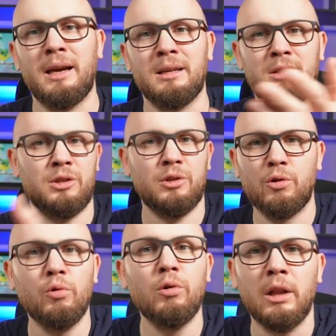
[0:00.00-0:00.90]
as
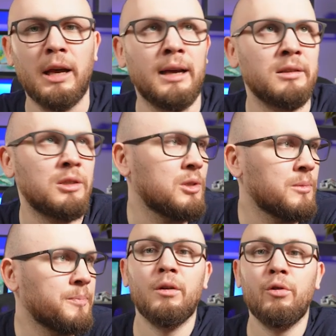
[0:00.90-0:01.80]
Google Ads.
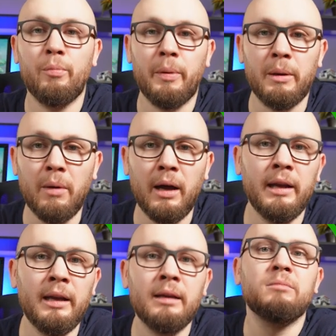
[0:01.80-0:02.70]
You pay
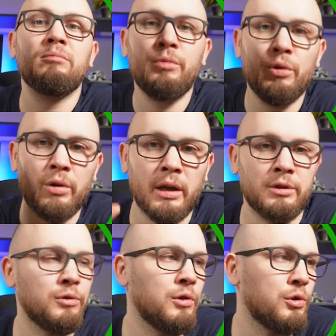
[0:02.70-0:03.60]
money, you
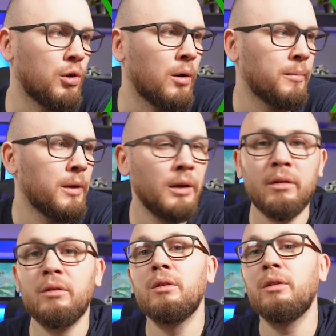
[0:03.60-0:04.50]
get to the top.
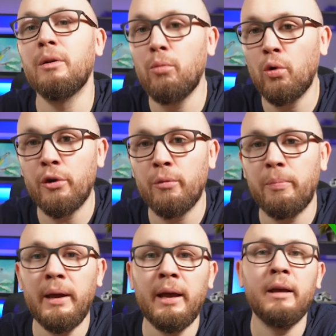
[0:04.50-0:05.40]
The more you
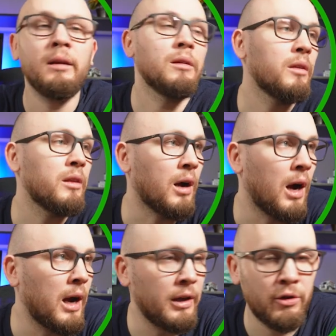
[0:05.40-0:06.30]
pay, the
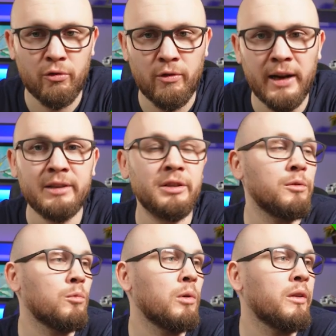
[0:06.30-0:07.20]
higher your
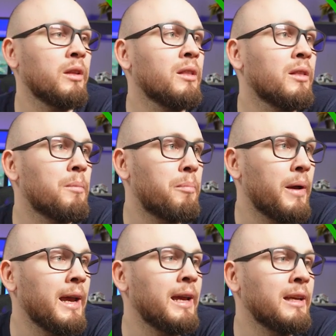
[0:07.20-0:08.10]
rating within the
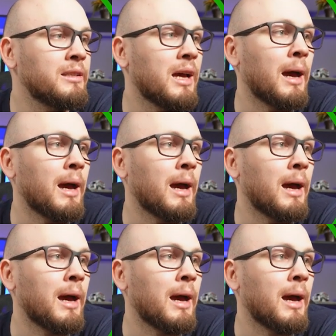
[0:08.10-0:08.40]
paid